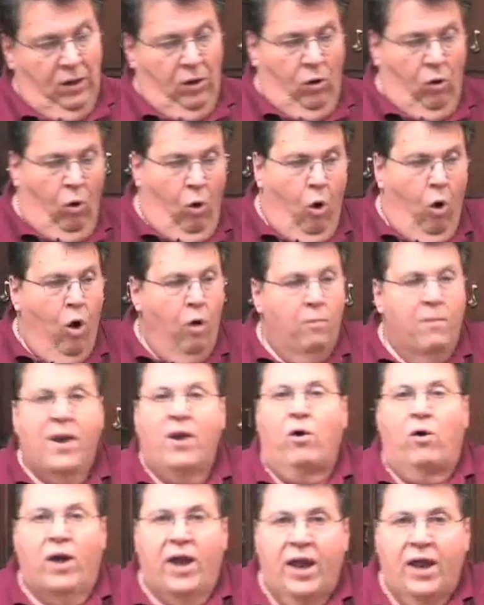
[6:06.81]
Long
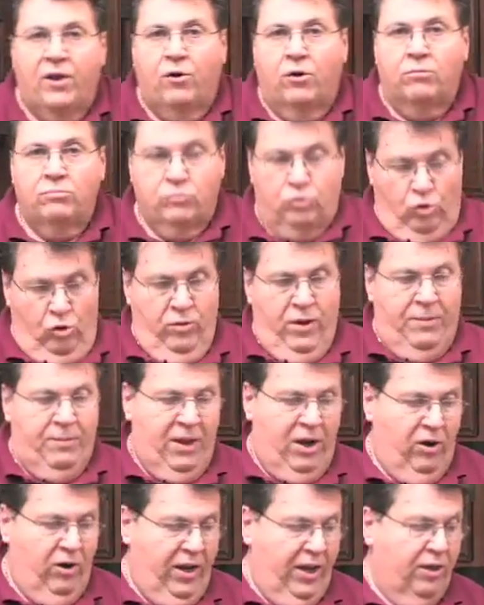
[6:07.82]
metal handle, 2
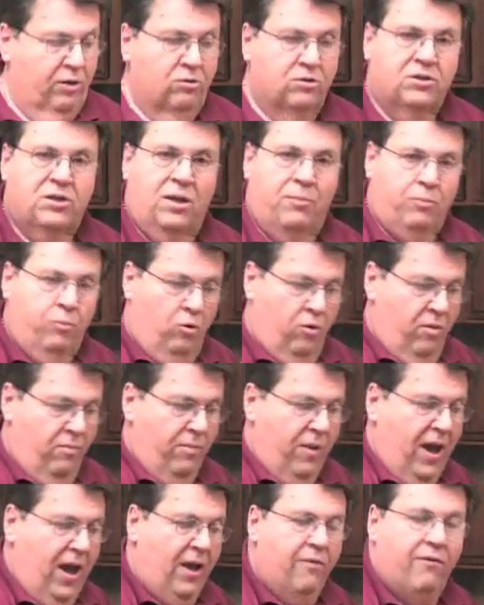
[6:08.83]
metal handles, and they pour the
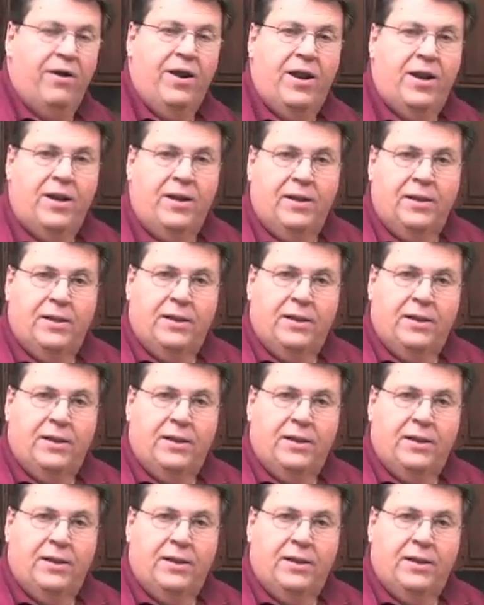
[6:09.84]
batter in it,